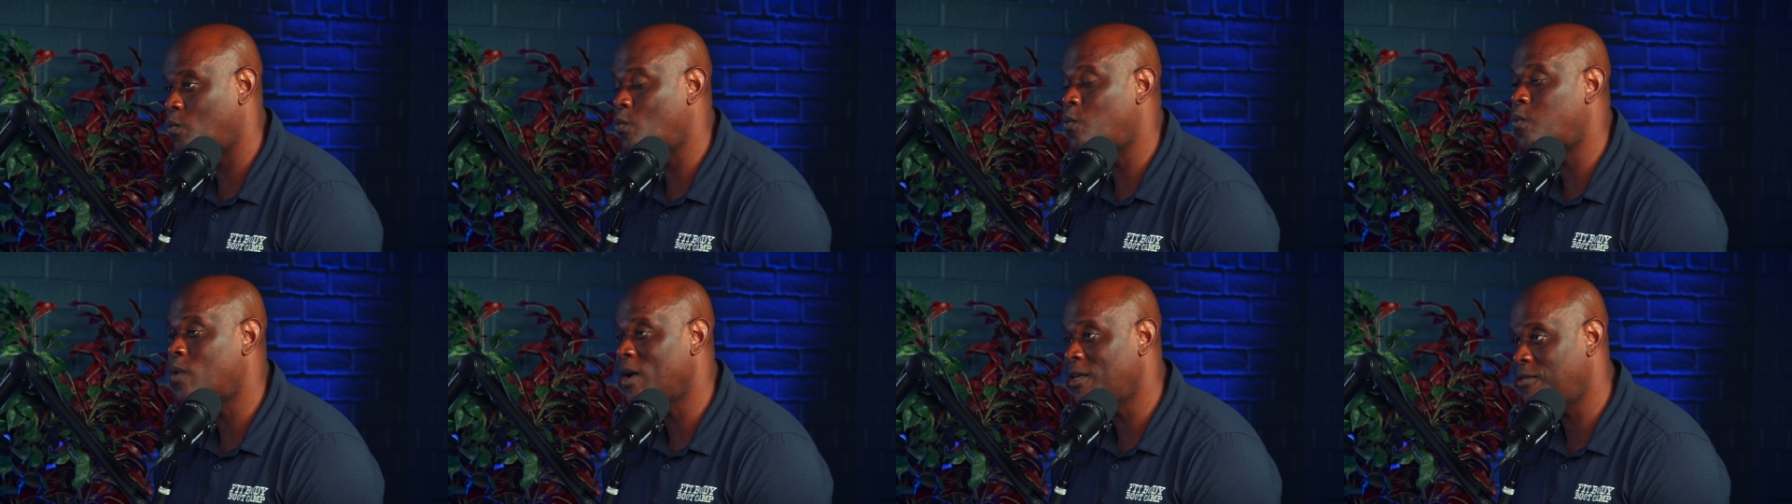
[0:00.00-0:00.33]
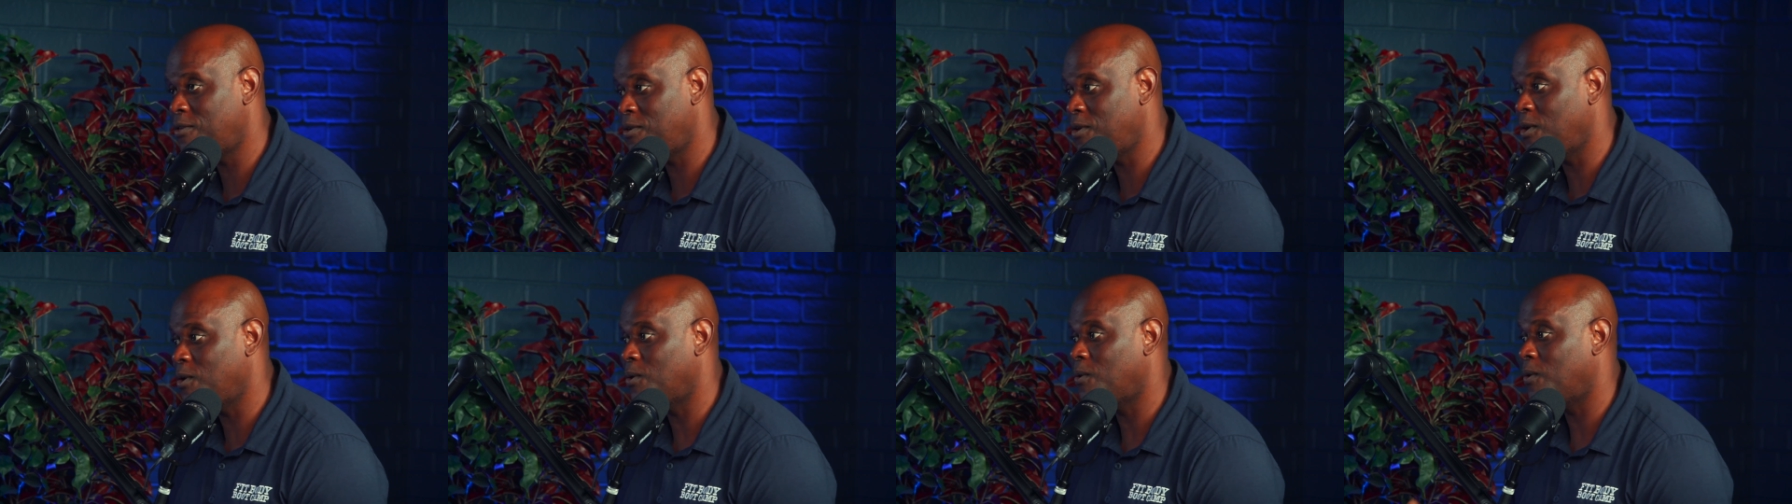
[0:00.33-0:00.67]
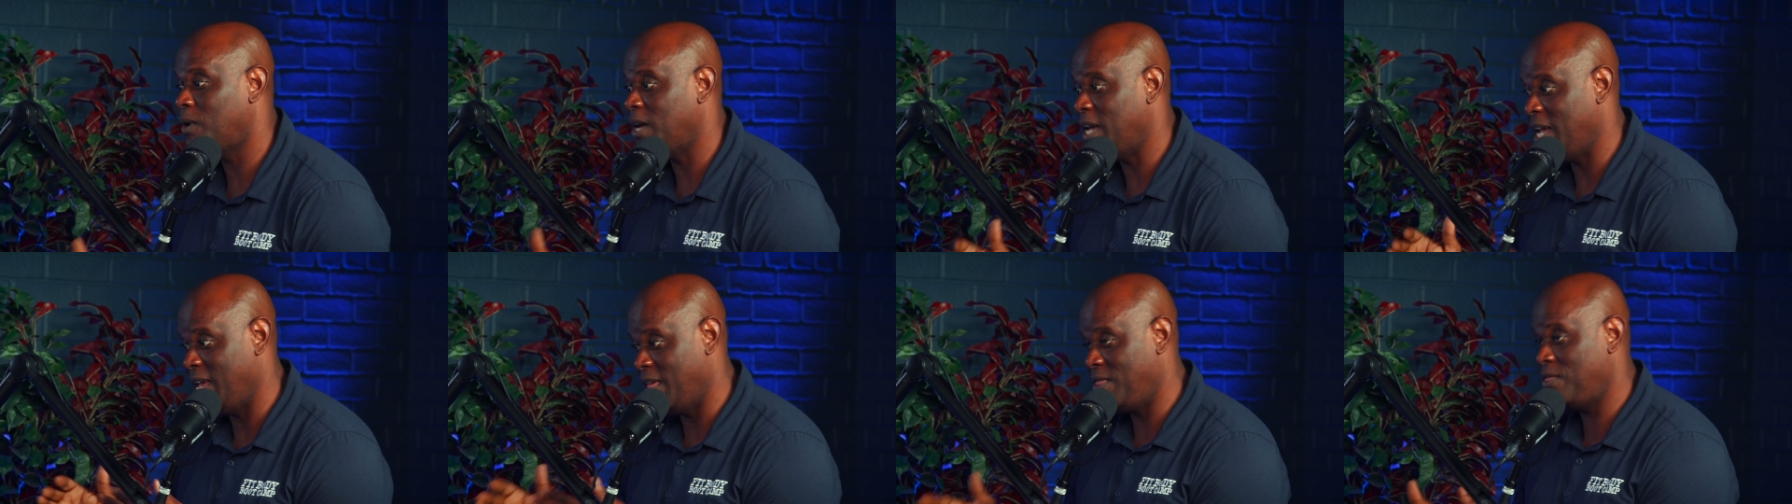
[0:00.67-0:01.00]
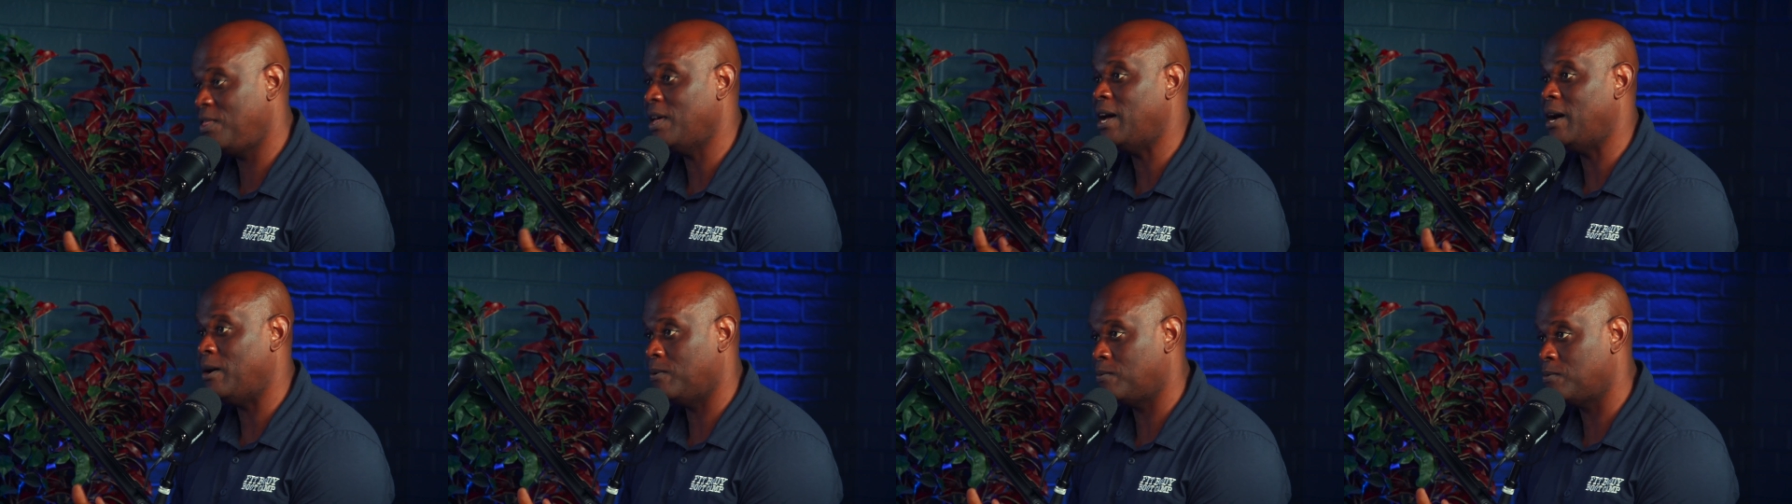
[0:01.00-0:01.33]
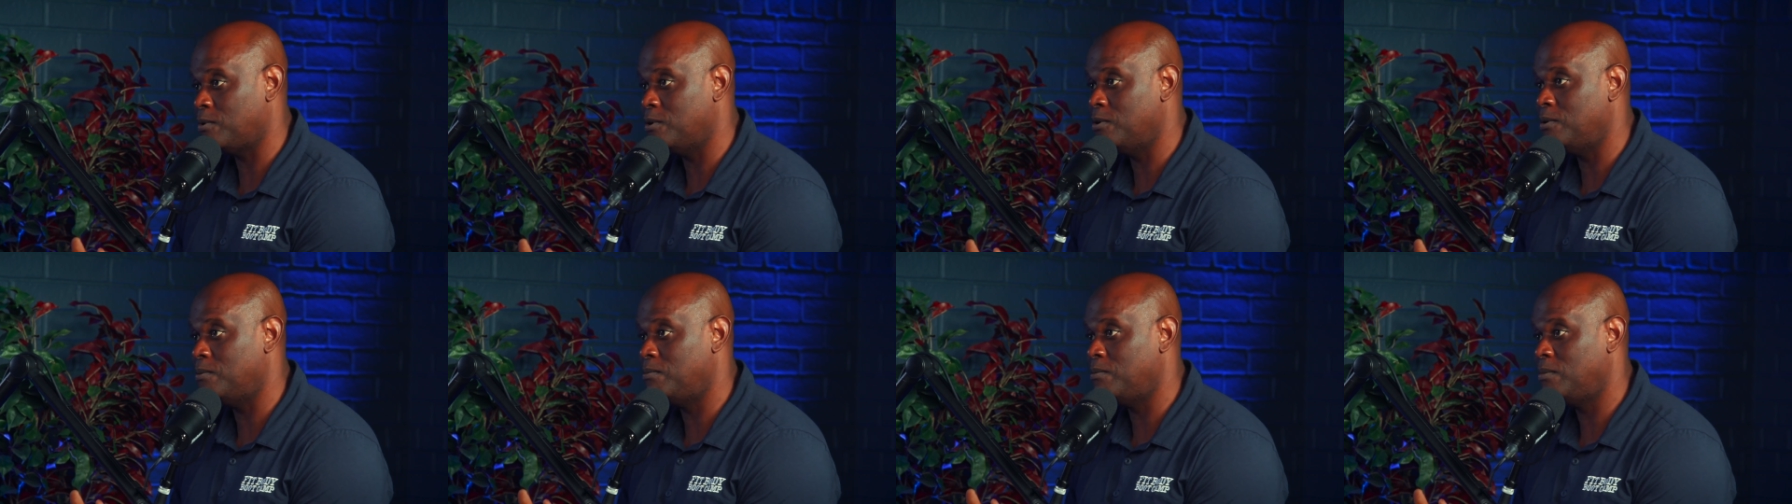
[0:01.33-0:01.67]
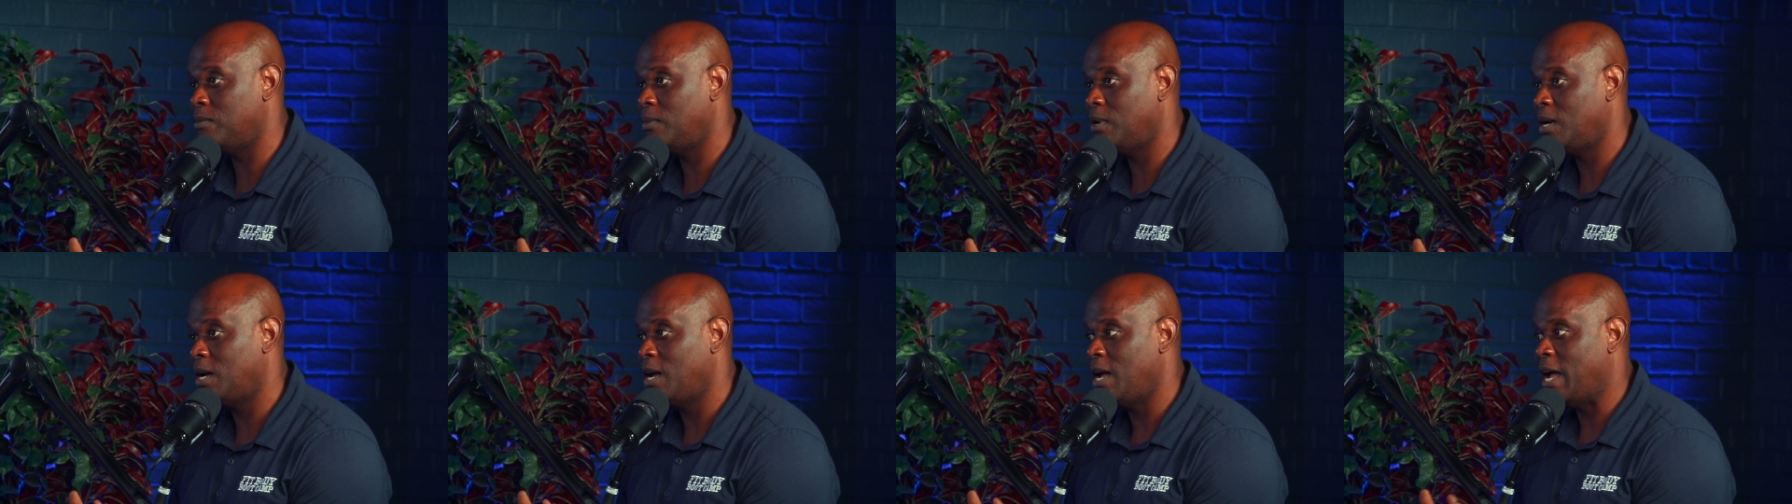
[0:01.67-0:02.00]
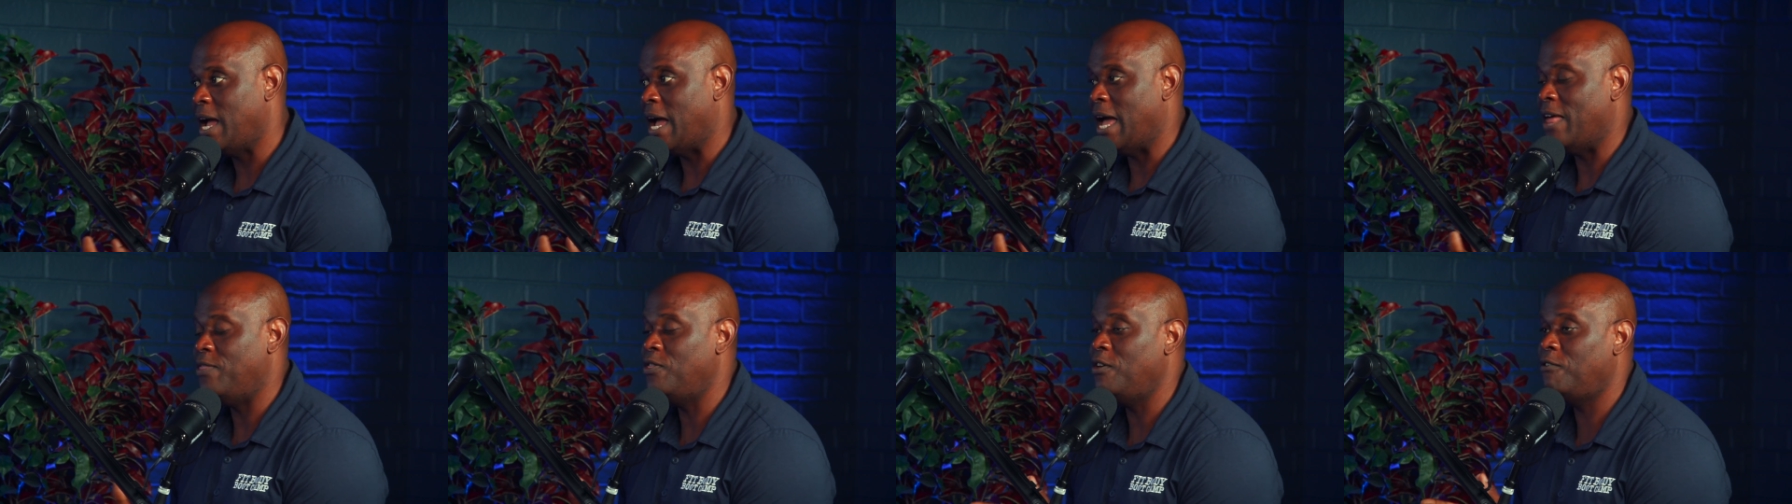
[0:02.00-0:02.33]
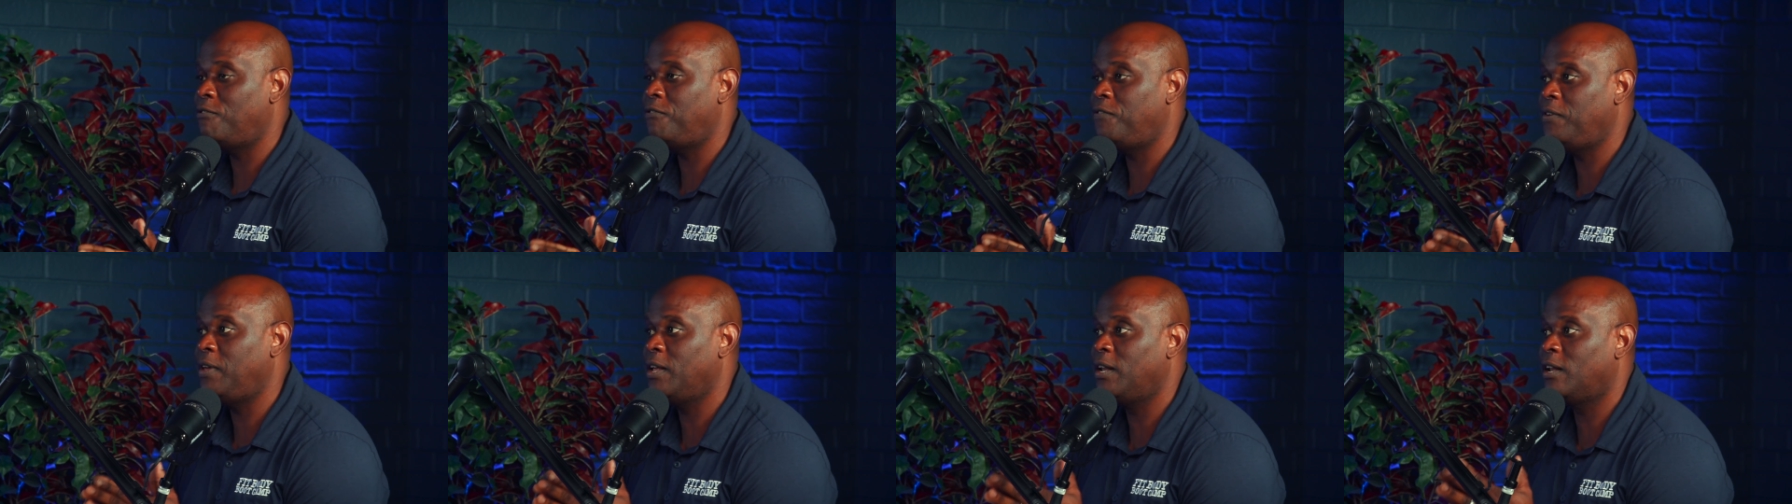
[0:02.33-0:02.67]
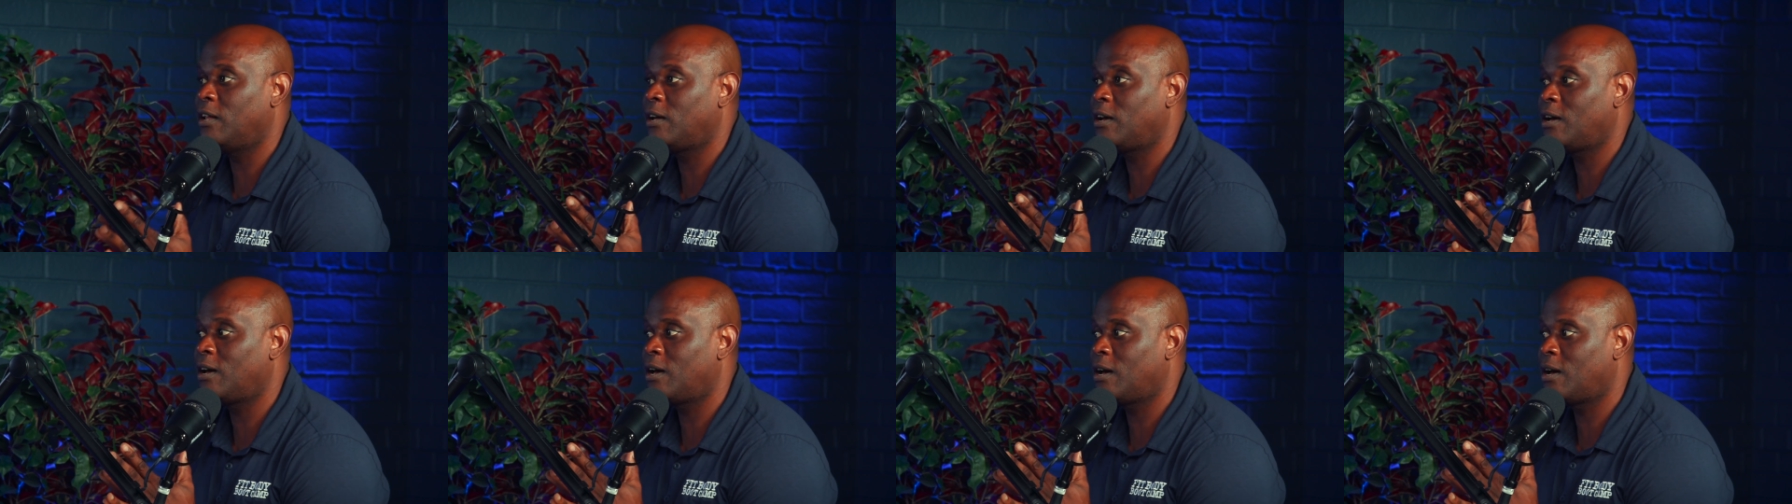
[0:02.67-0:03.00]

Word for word: with you in that room and they feel